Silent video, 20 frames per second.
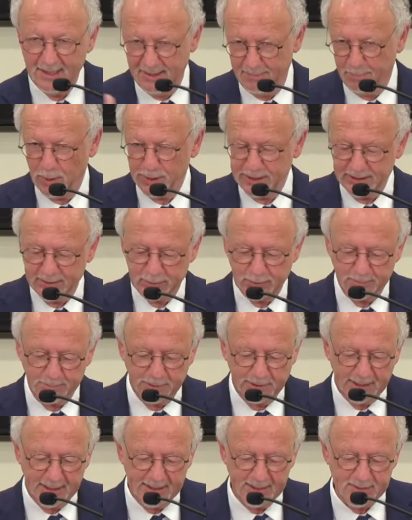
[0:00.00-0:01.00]
put into
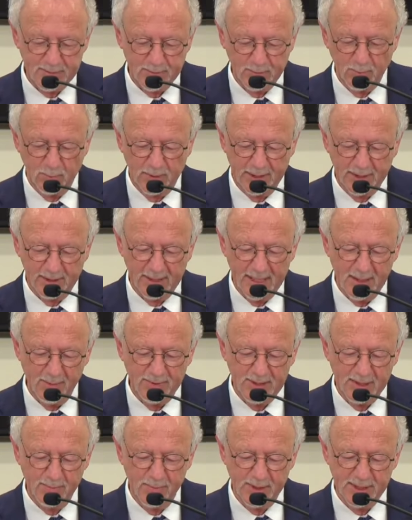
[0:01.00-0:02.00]
place would allow
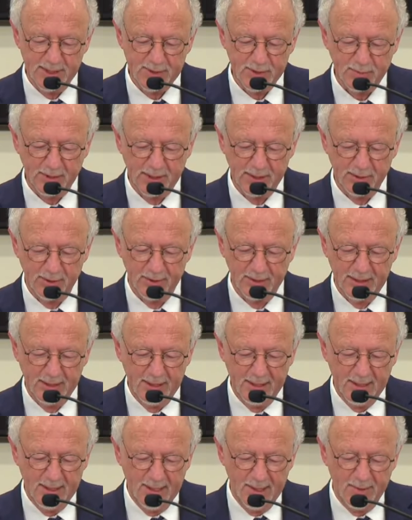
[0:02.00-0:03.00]
the administrator
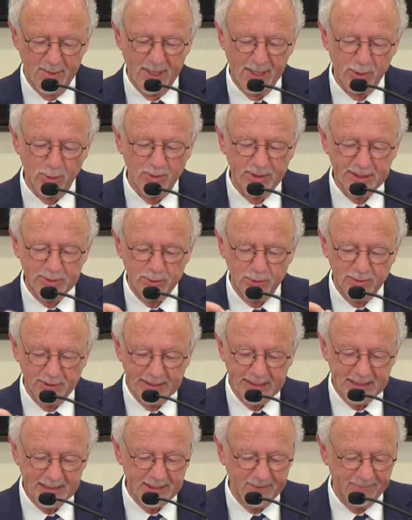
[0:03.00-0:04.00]
not only to
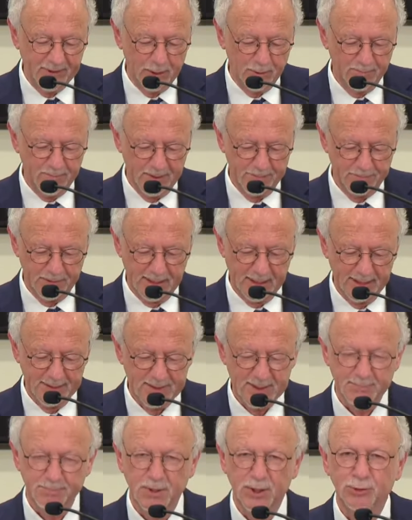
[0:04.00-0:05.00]
lead development
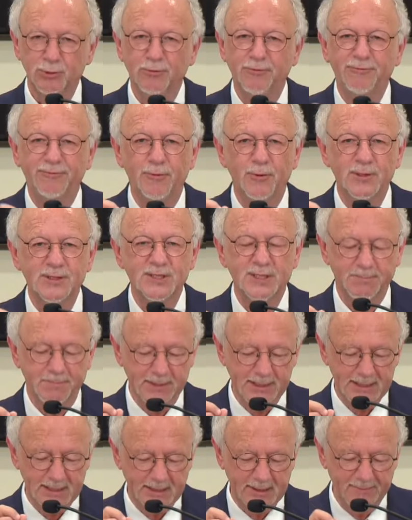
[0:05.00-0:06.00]
plans, but to
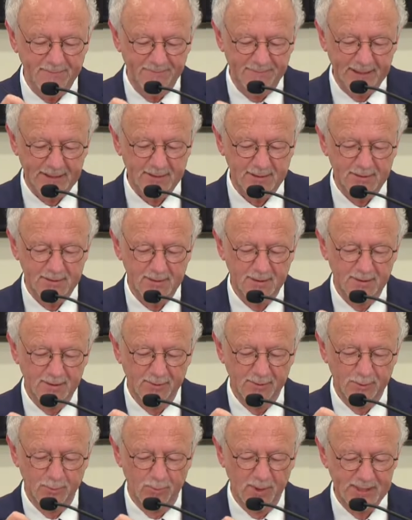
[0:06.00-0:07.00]
forcibly evict
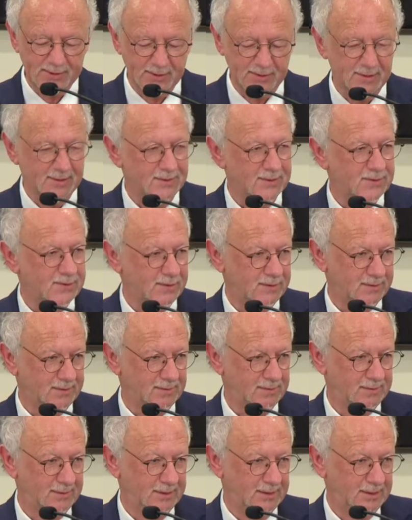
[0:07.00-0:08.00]
the residents
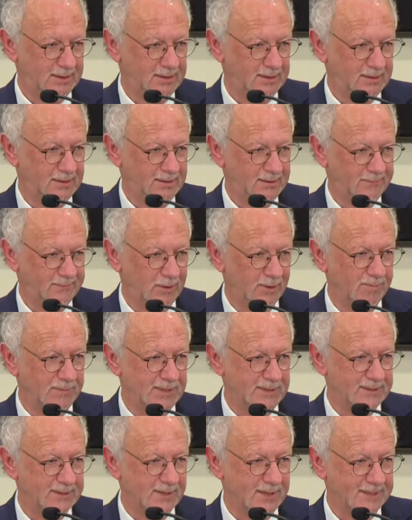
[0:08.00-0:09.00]
from
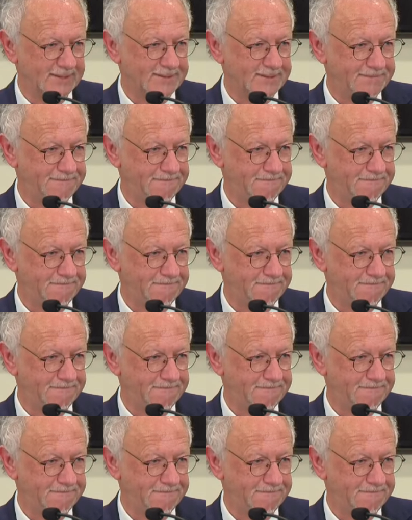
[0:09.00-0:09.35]
these lands.